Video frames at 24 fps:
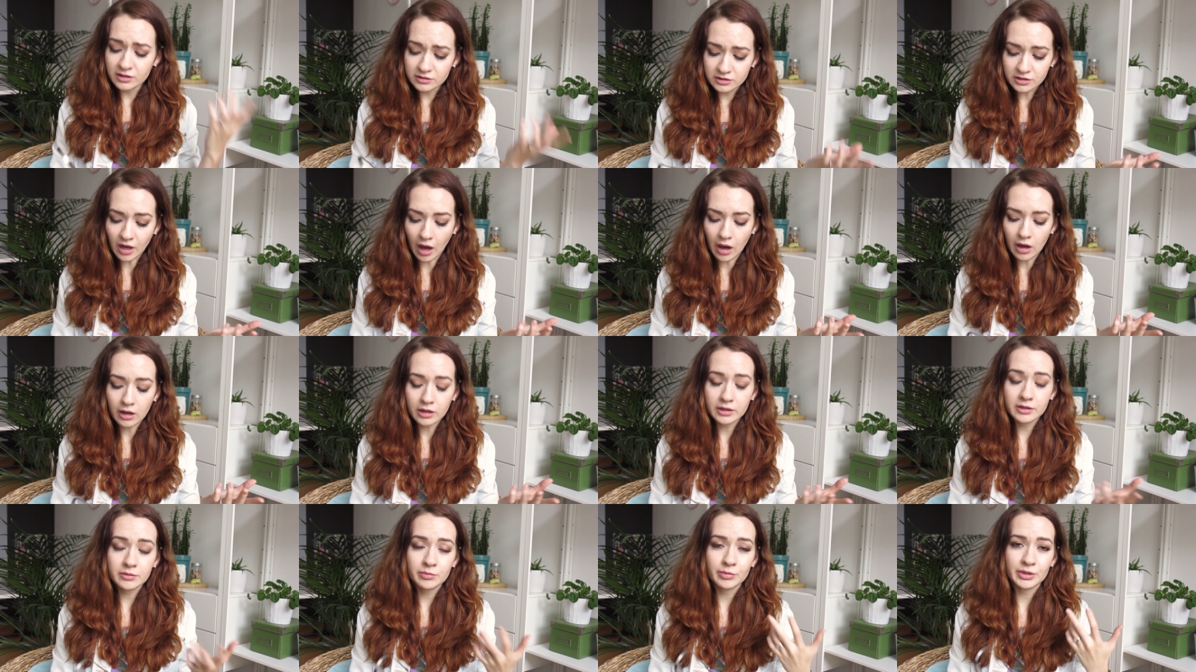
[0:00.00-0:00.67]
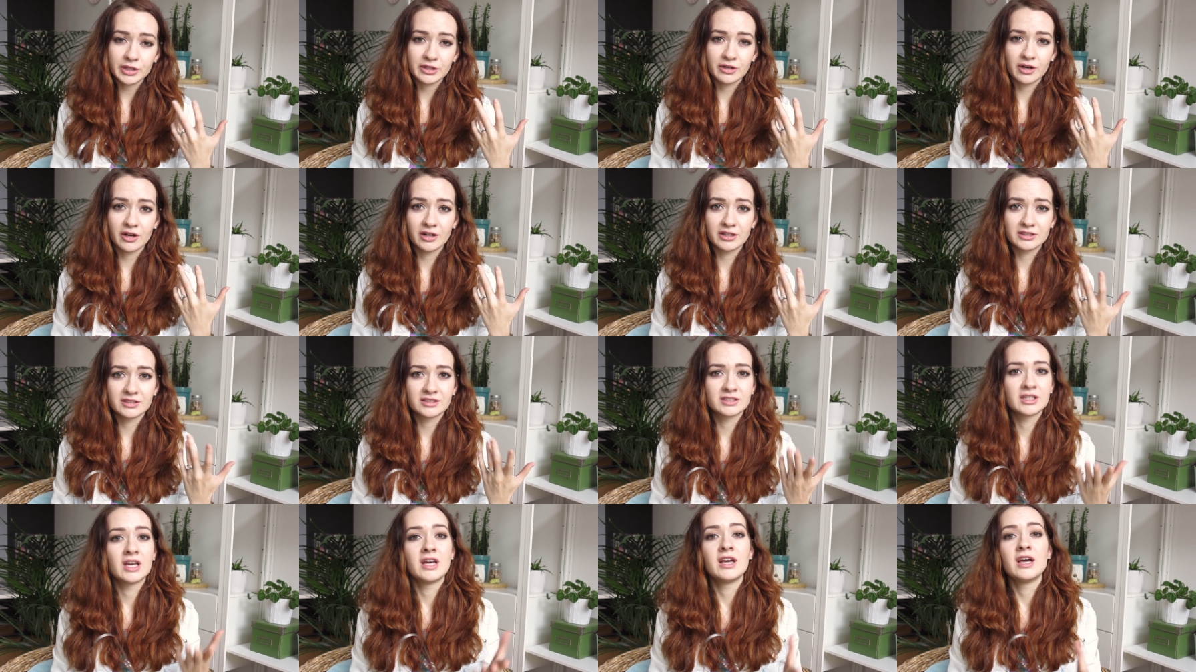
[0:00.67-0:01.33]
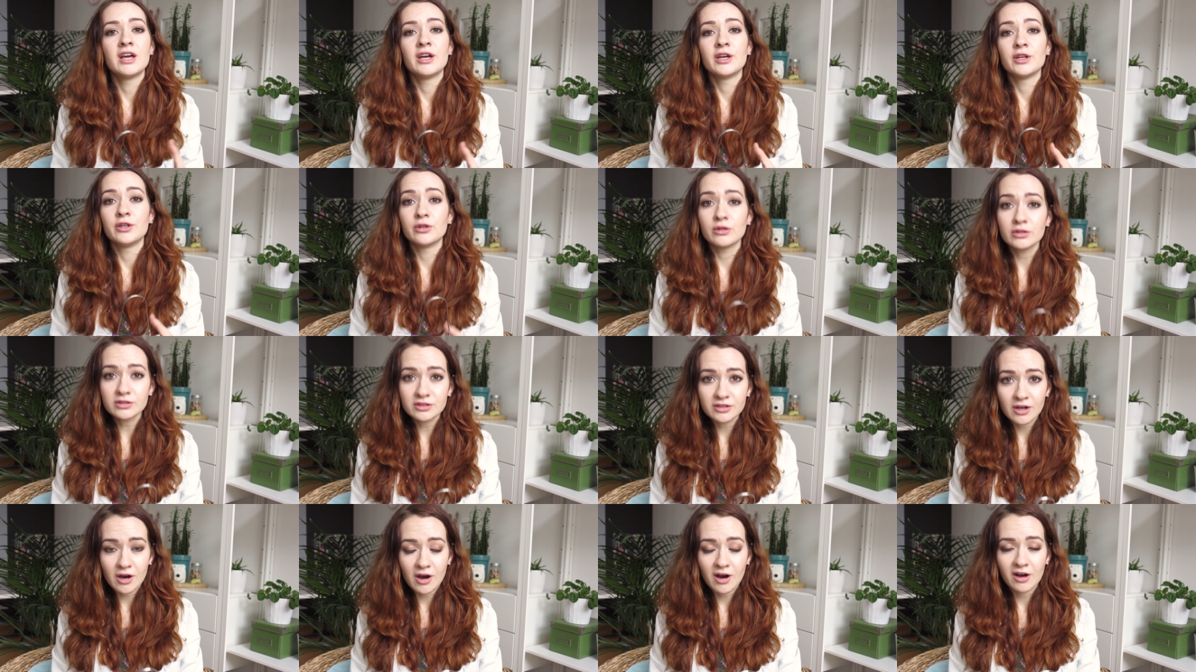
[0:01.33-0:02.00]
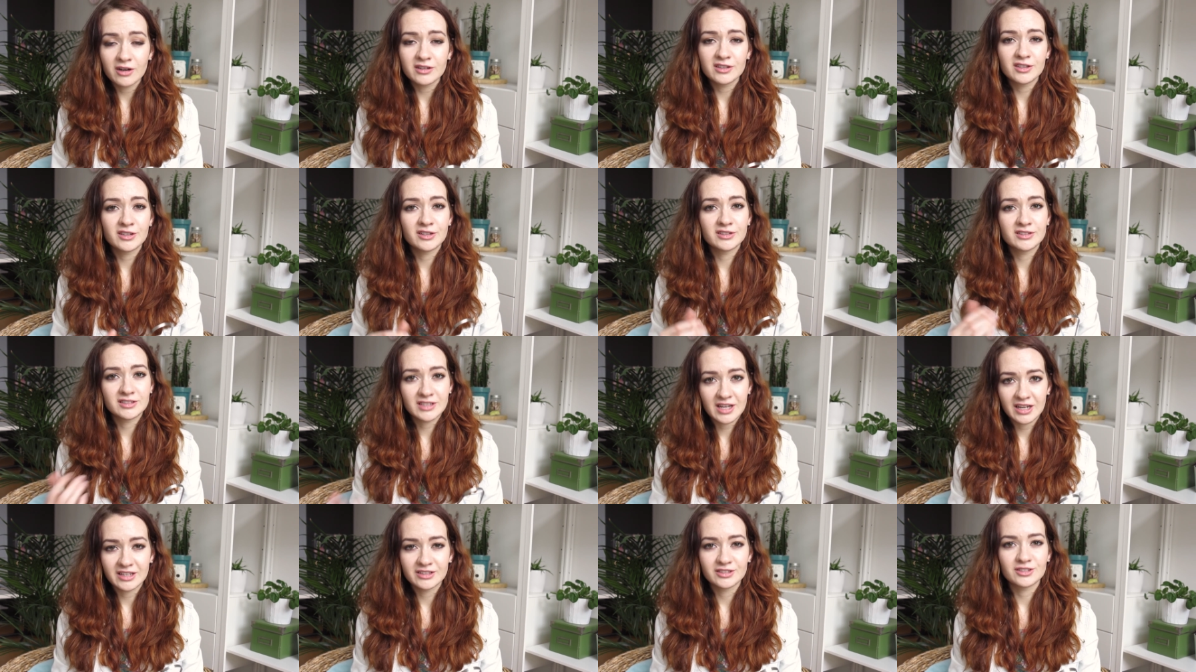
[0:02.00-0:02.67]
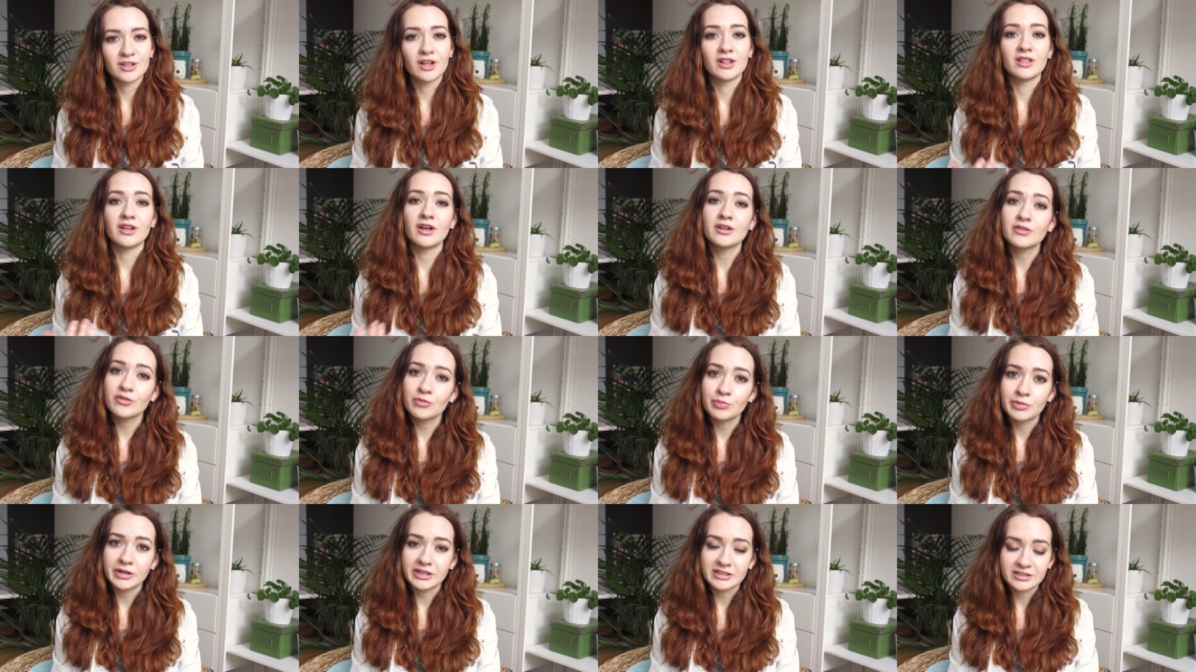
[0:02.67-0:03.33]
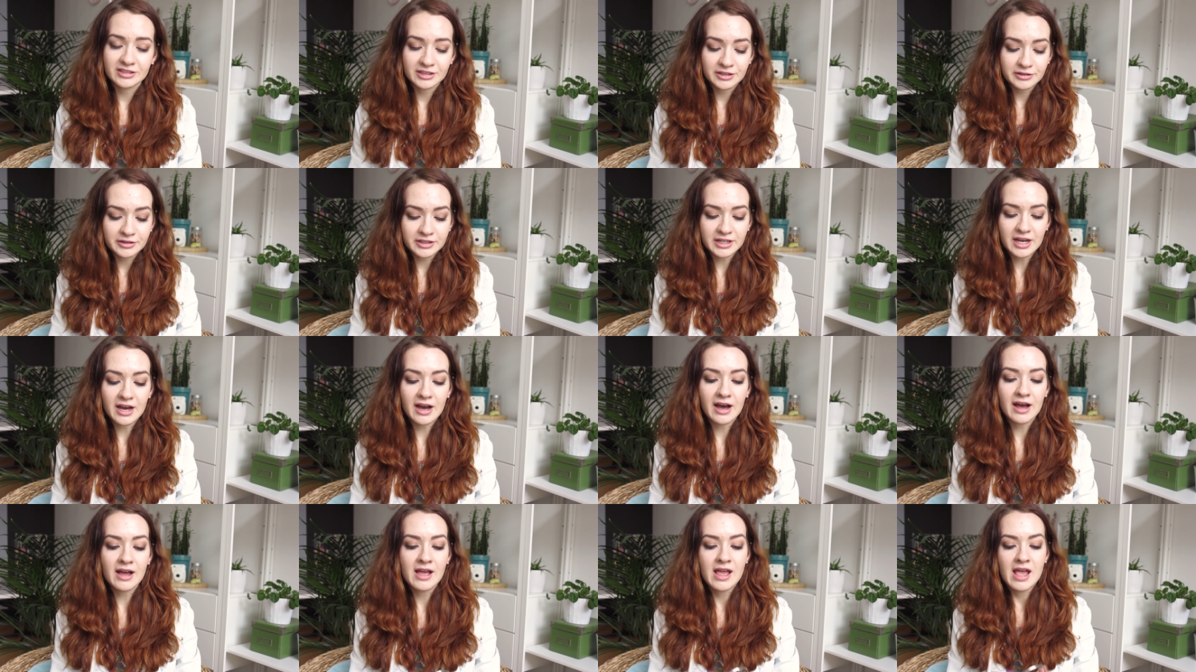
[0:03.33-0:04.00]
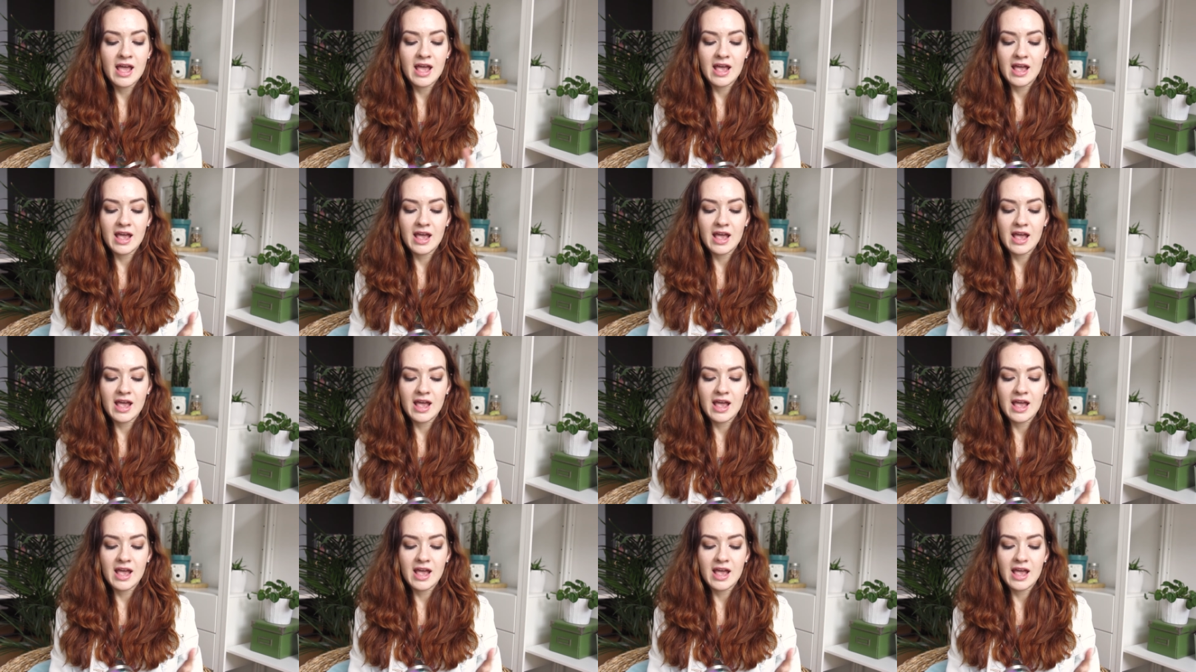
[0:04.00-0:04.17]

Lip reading: tongue, because your tongue contains a lot of bacteria